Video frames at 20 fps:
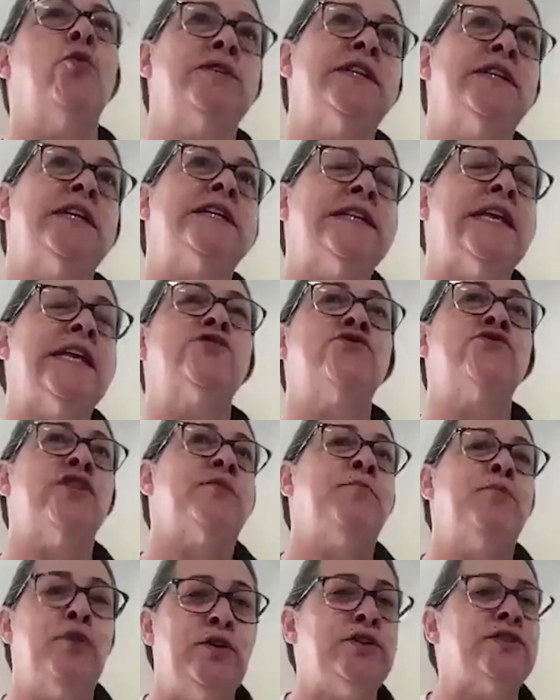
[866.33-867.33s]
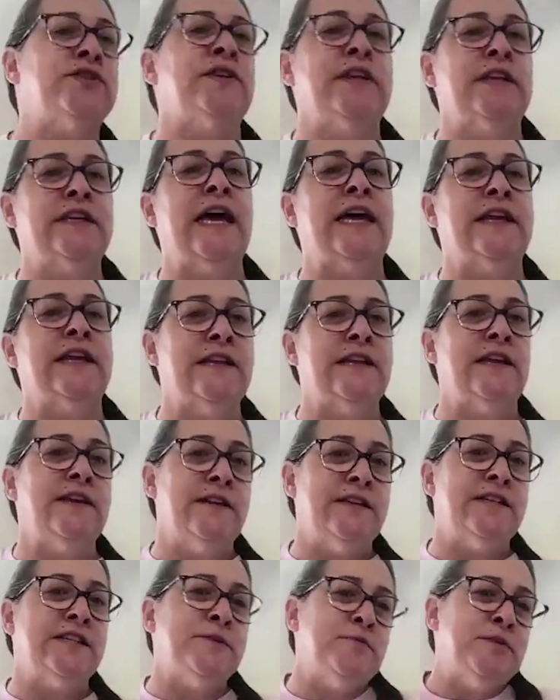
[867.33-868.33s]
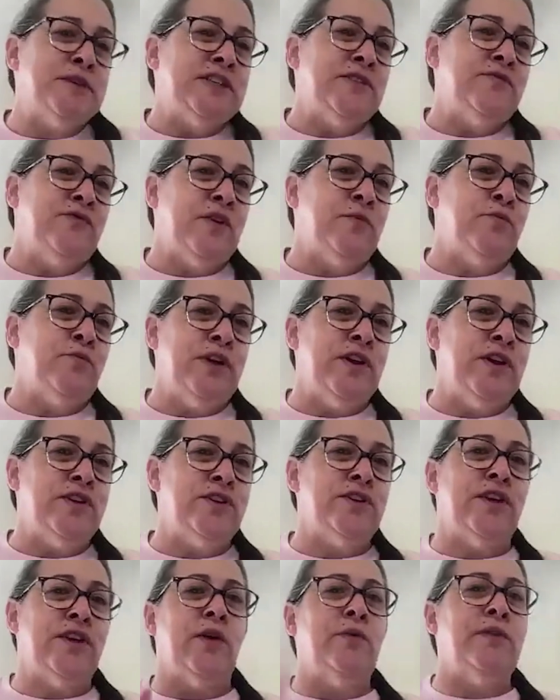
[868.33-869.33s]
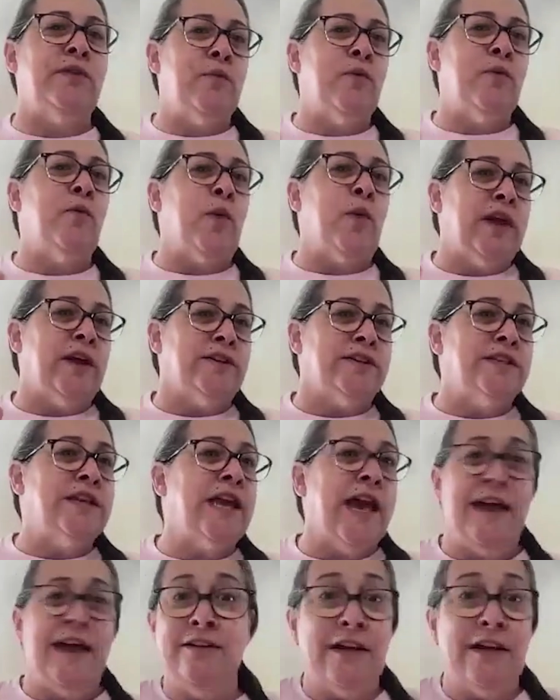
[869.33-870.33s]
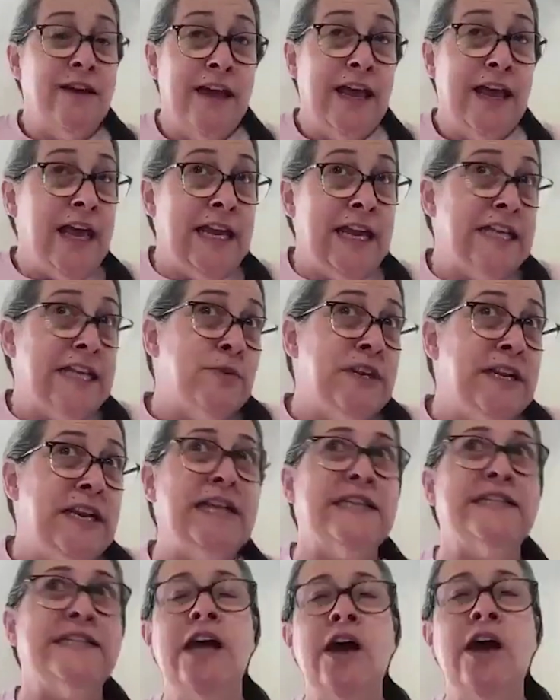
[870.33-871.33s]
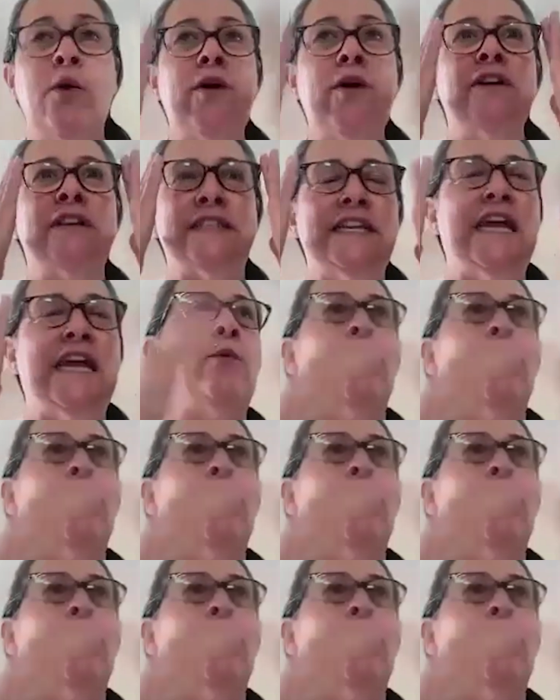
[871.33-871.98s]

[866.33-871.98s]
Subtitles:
was an eccentric person that had this specific breed, Yeah. It is what it is. Whereas now